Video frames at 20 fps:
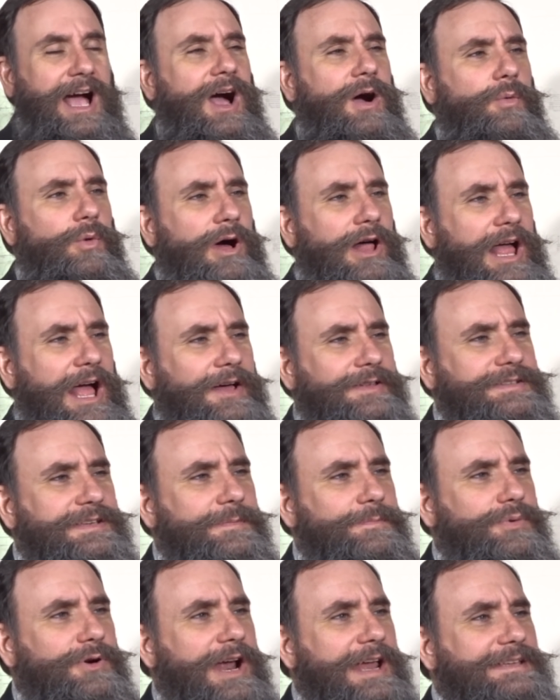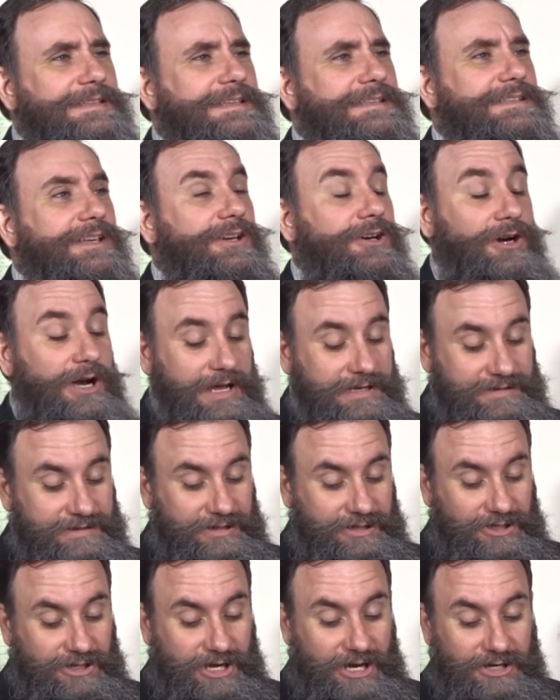While housing prices across the
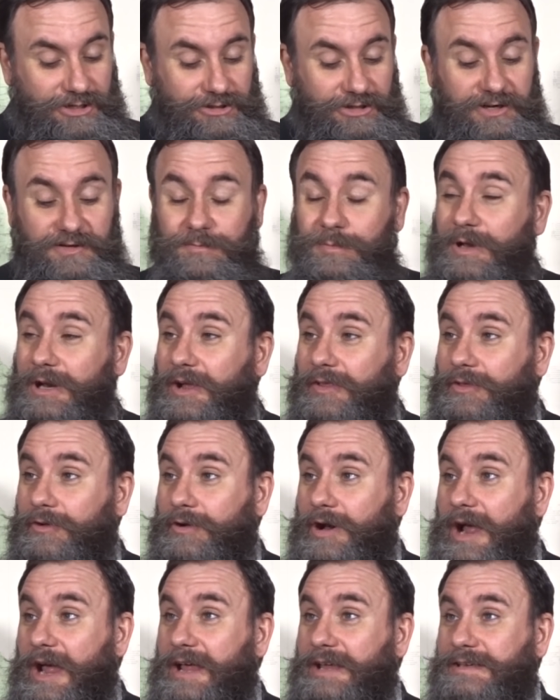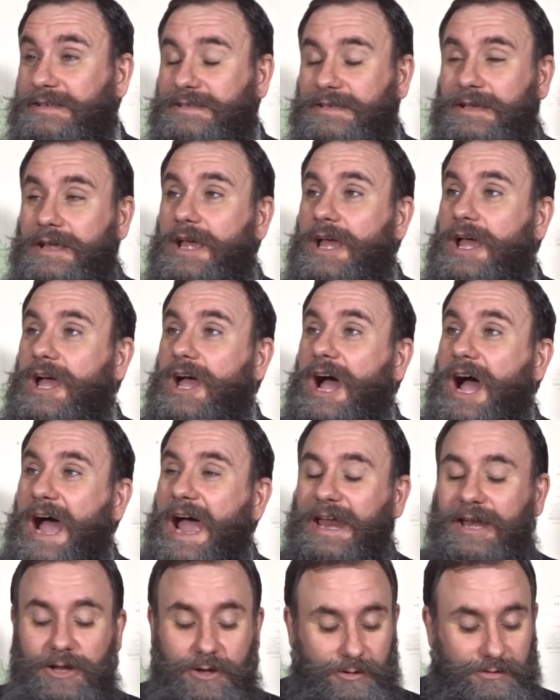country have been on the rise,
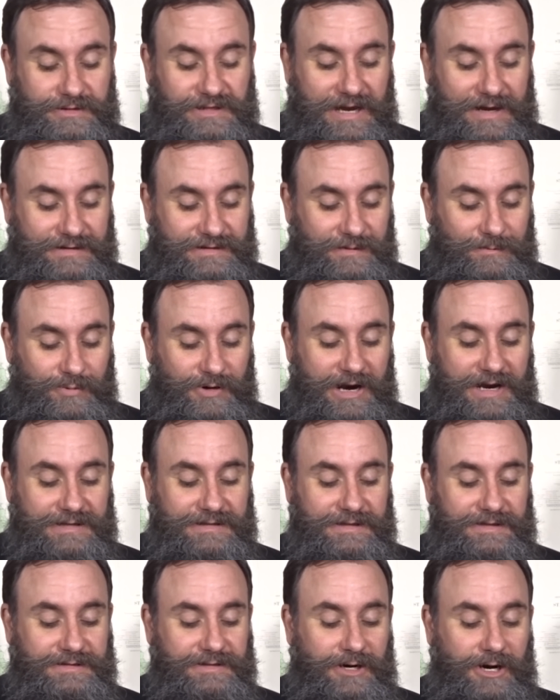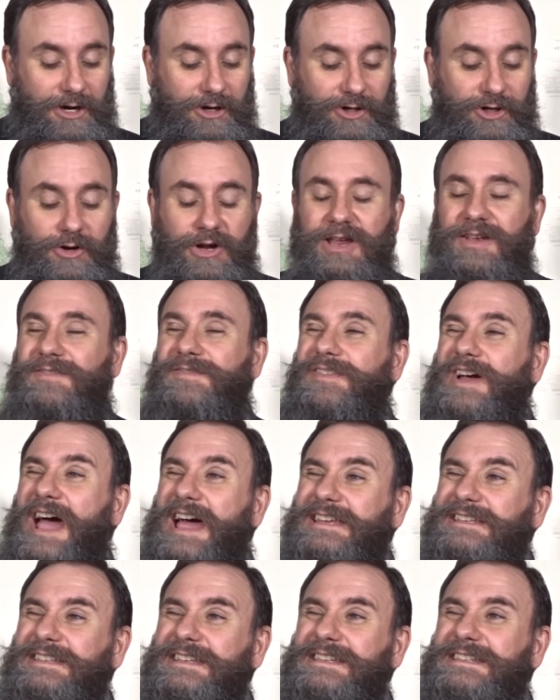Idaho's housing prices are growing
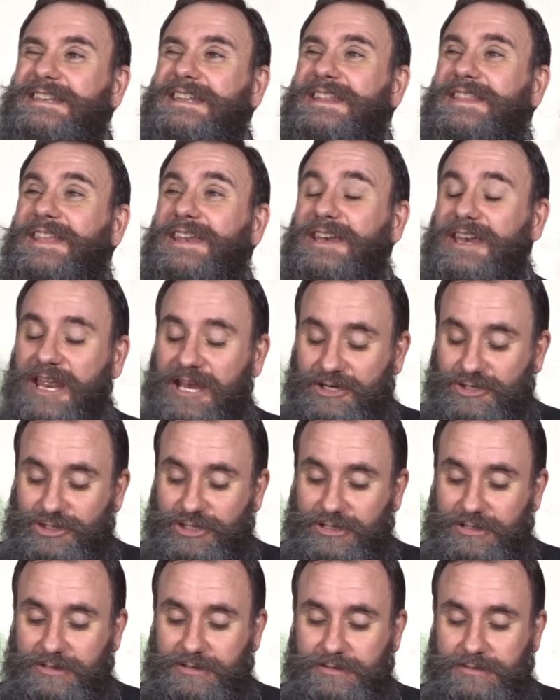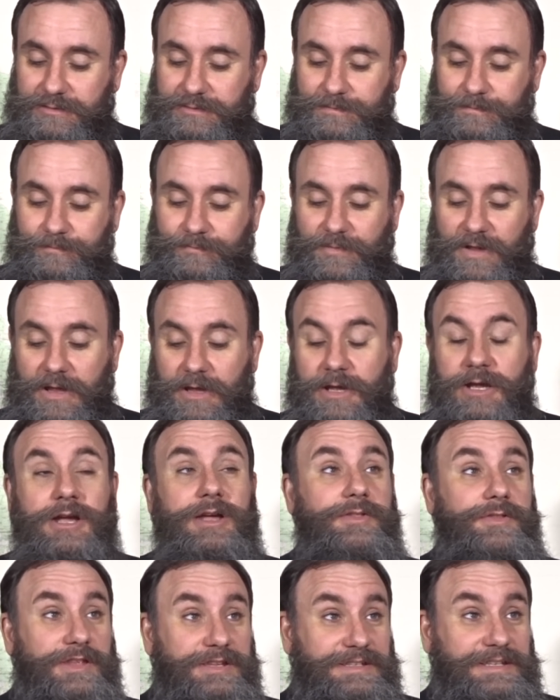fastest in the nation.
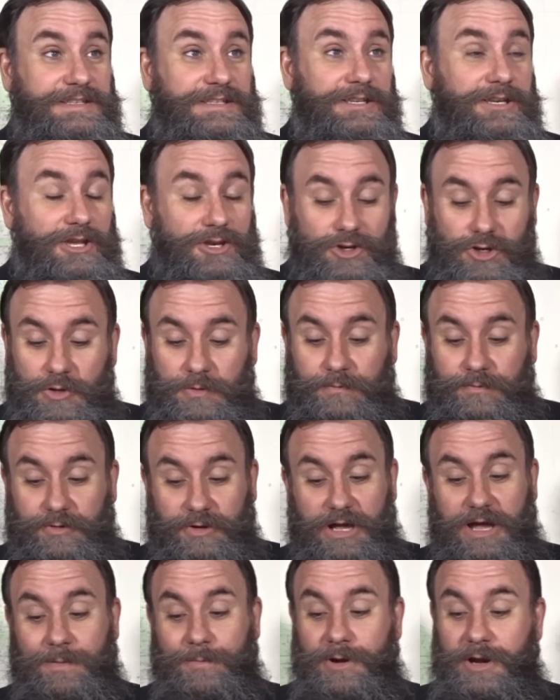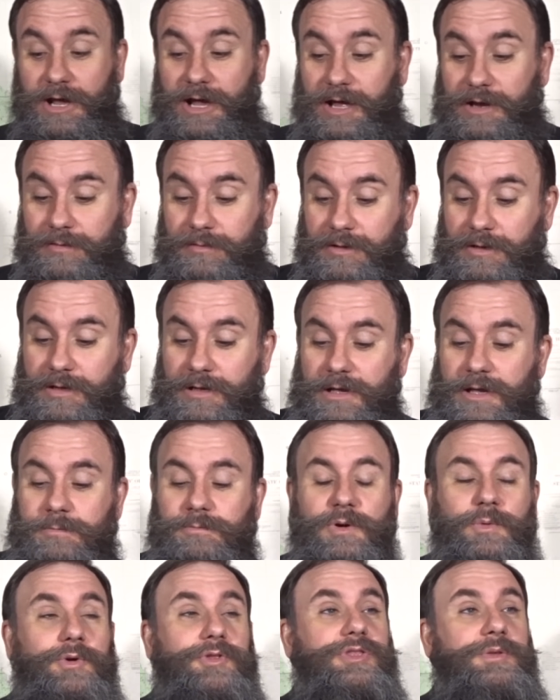This isn't a new phenomenon,
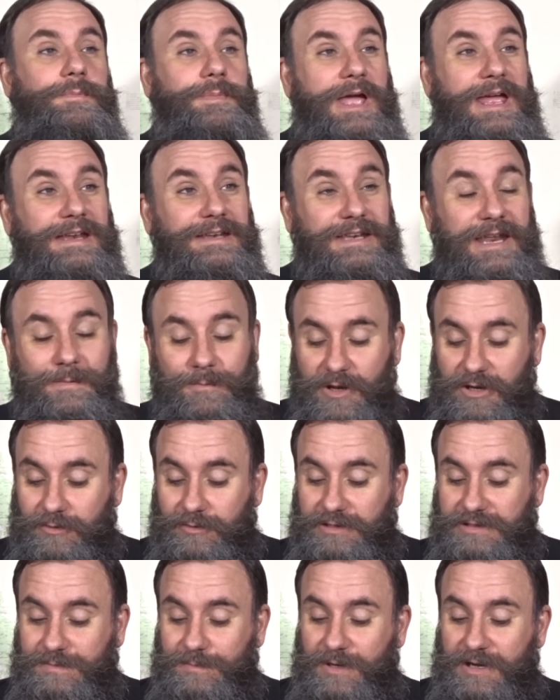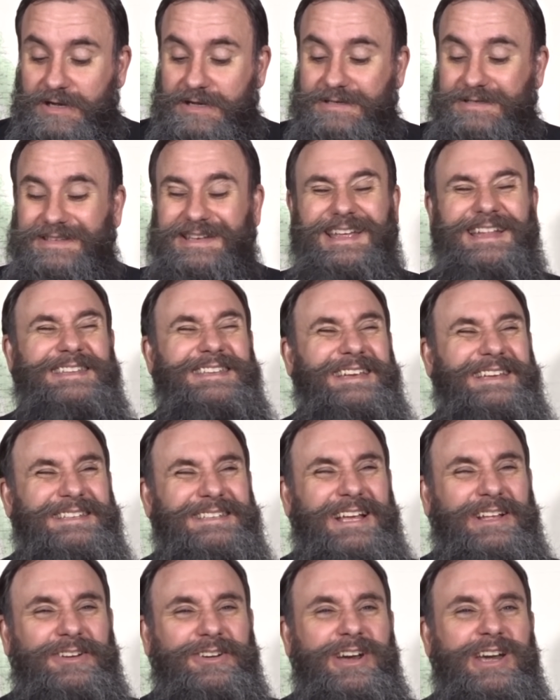but with the pandemic response, it's
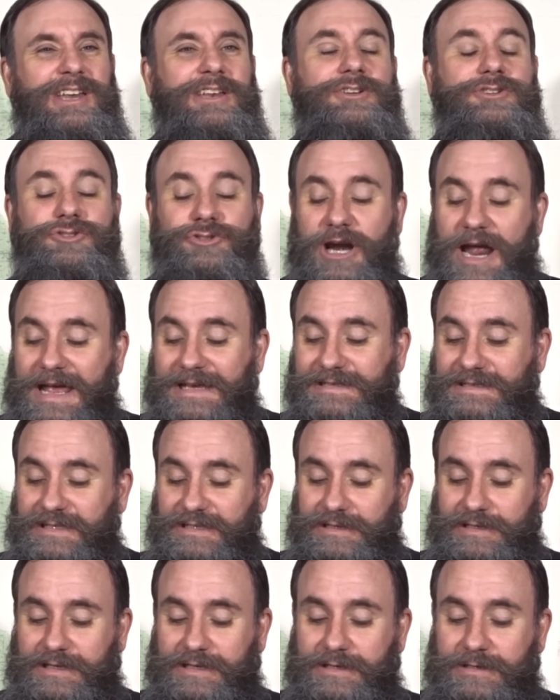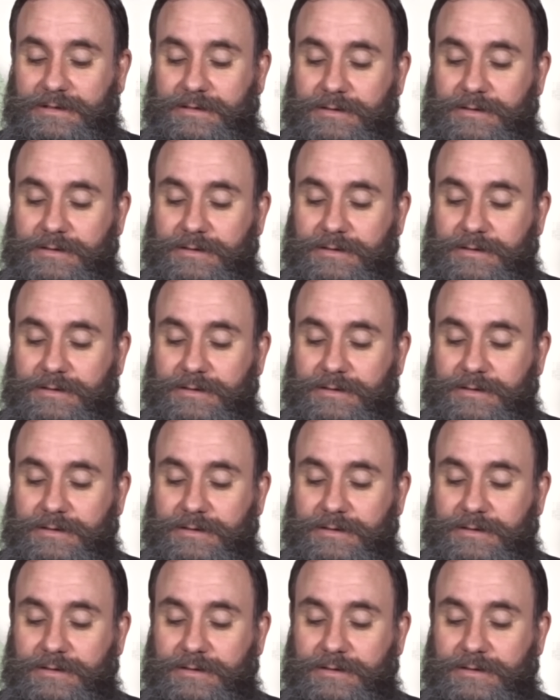accelerated drastically.